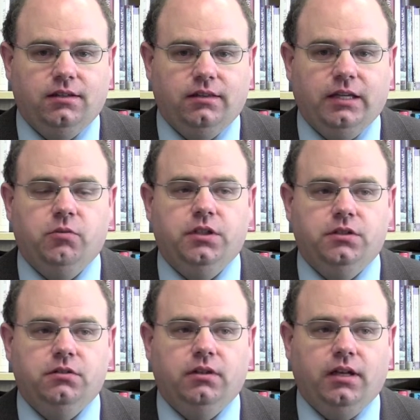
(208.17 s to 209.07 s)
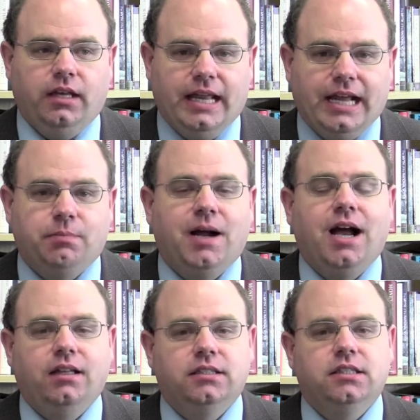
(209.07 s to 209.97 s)
They would enact
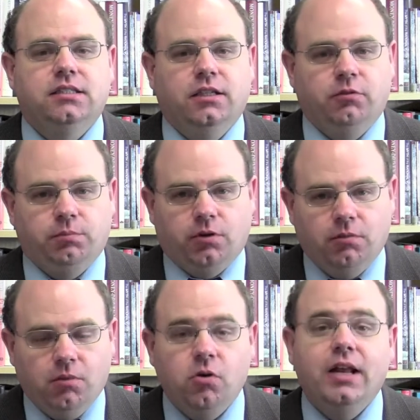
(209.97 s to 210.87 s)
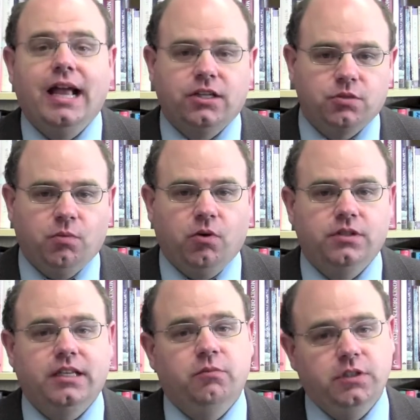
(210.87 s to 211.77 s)
policies that would promote
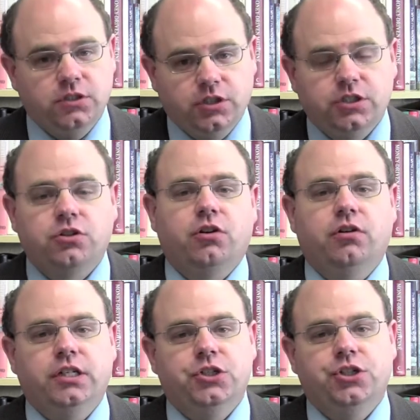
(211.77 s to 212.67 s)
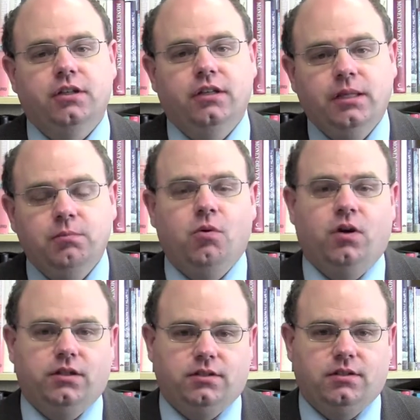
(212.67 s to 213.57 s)
exports and would discourage
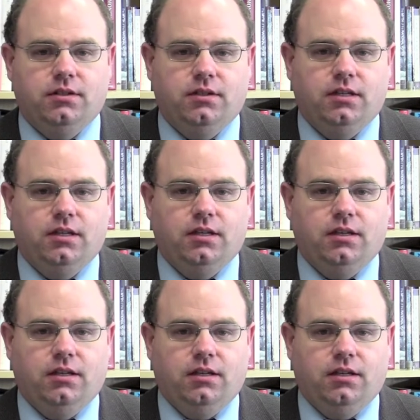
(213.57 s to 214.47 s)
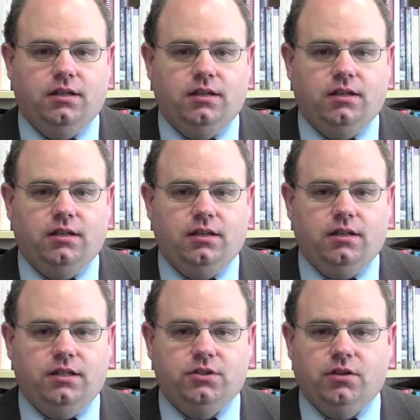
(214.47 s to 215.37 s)
imports.
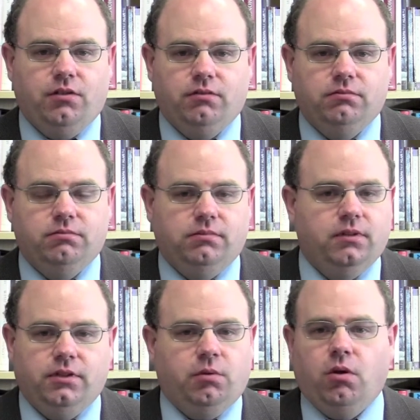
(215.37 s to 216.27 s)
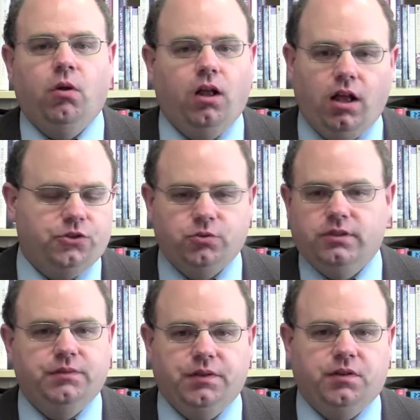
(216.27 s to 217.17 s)
And so there were whole, all
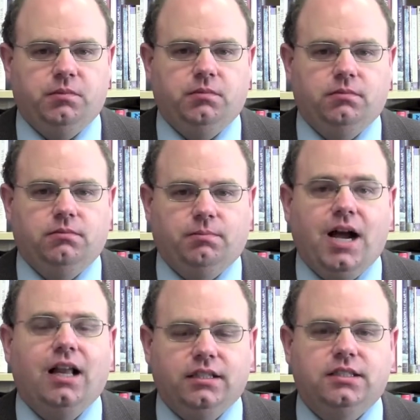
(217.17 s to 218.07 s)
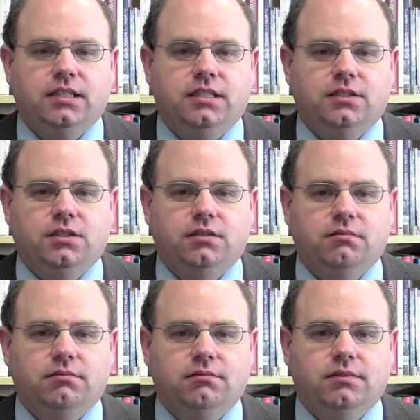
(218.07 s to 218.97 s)
sorts of different policies
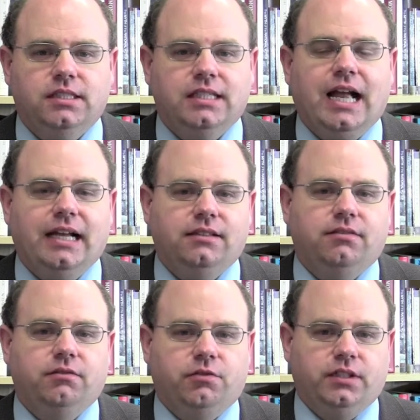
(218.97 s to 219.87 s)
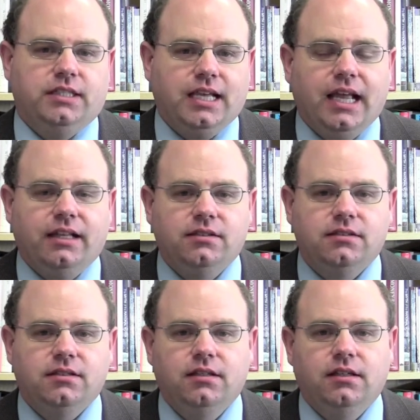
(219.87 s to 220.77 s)
designed for these
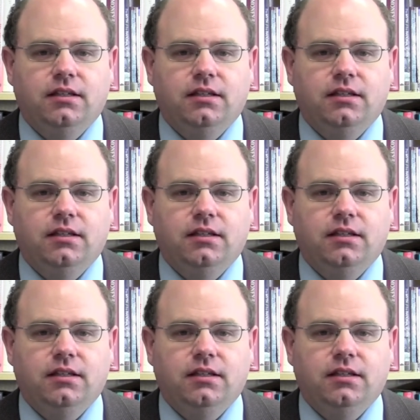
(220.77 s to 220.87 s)
ends.